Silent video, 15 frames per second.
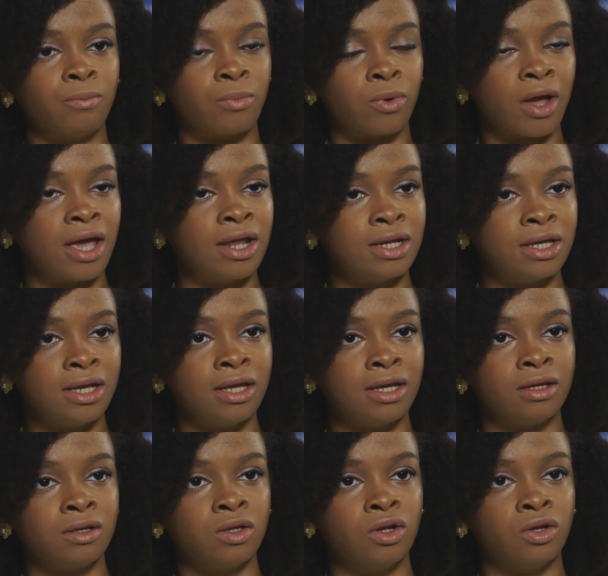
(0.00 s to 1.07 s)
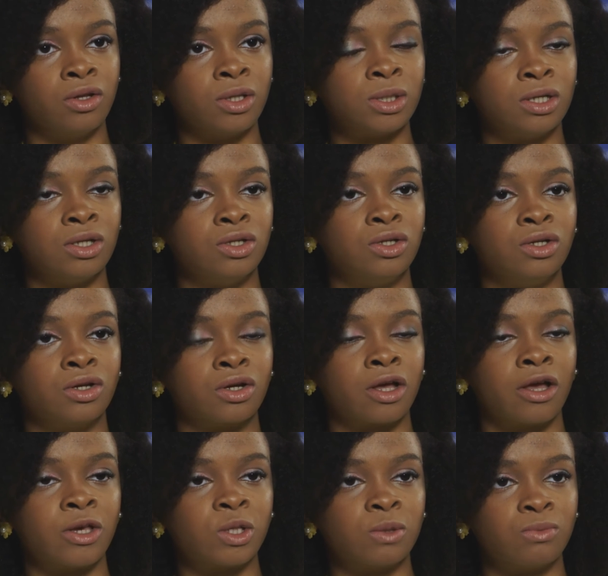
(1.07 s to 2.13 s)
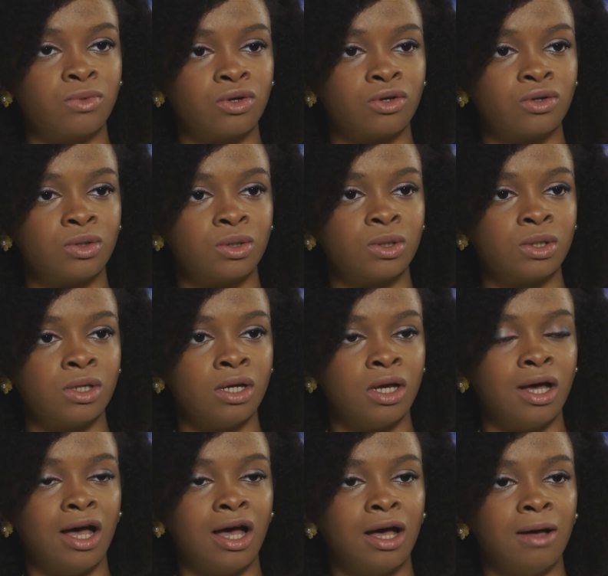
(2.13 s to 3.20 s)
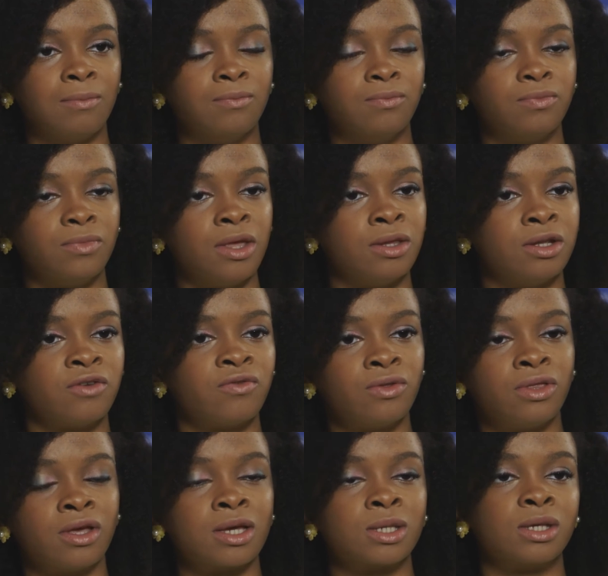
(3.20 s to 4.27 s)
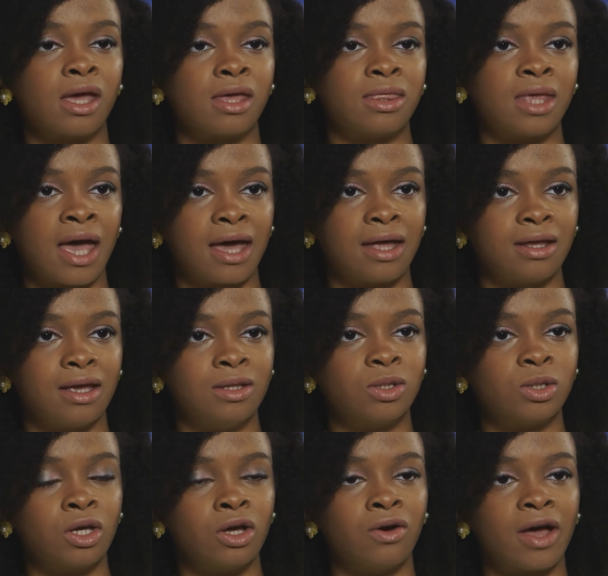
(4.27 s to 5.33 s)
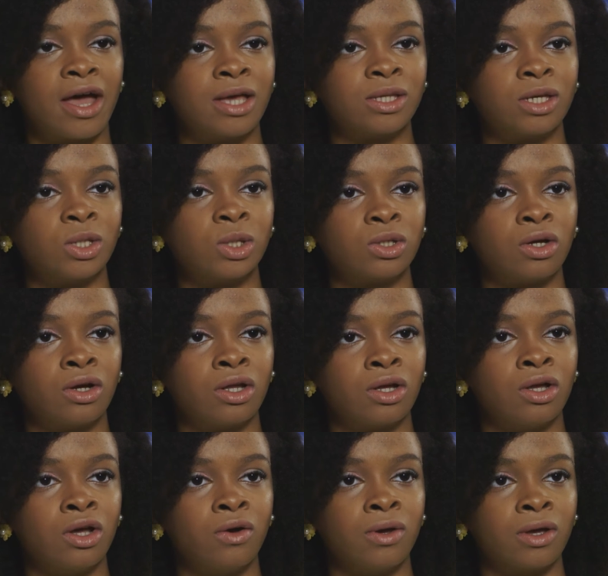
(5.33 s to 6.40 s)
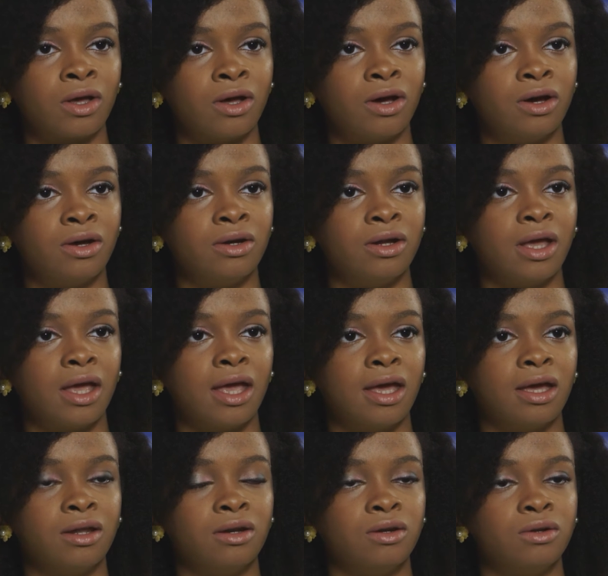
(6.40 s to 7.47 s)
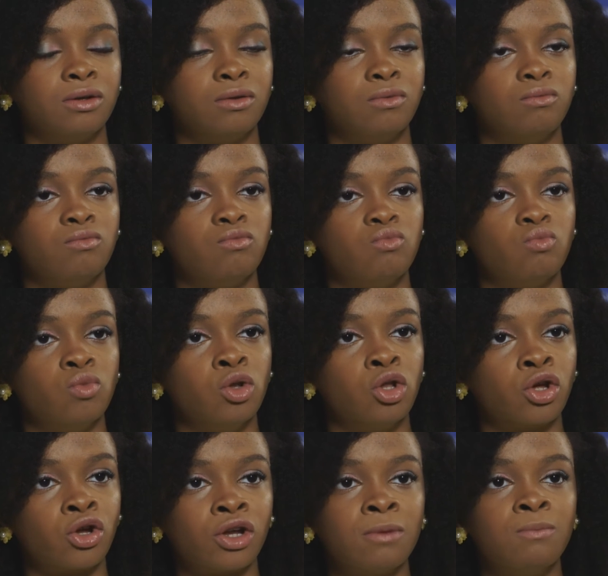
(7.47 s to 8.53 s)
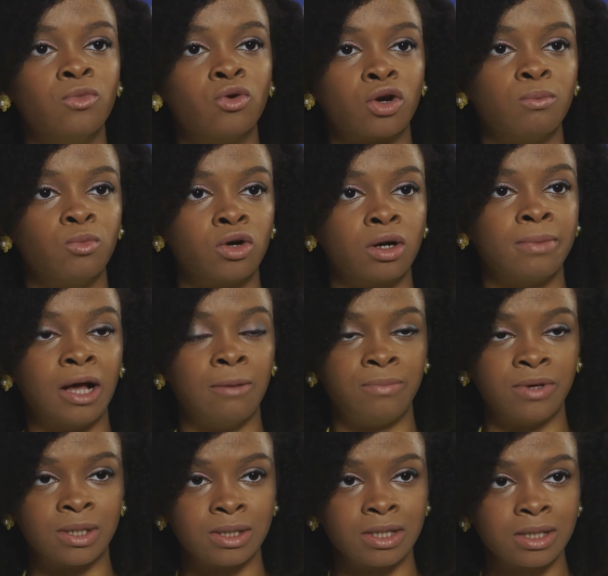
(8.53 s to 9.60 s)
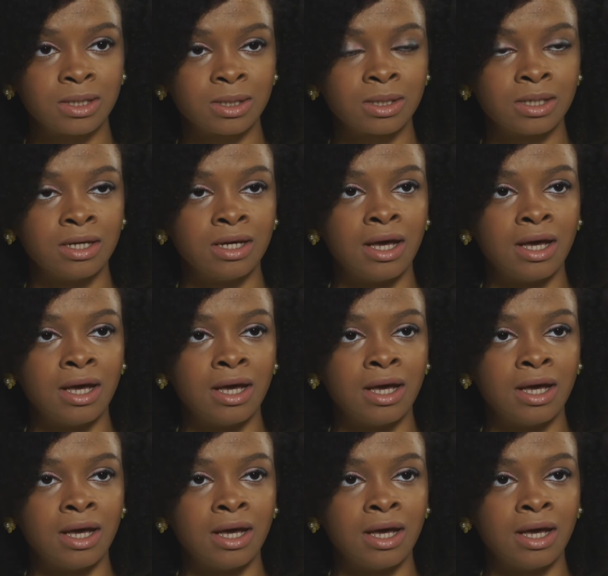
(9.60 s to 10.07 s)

branding, listening to your customers, and different things like that. And so as I started going on and learning more and more about business,